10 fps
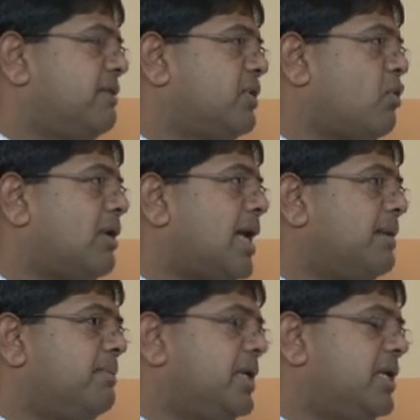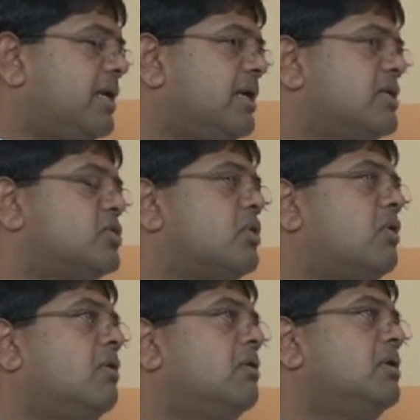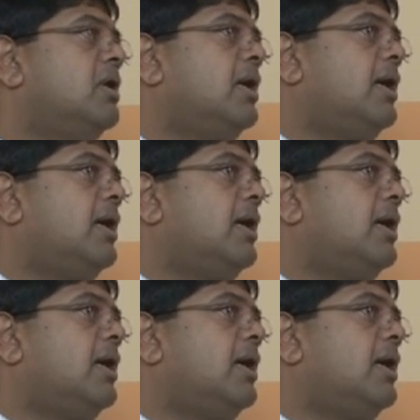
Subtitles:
and even online media and so on.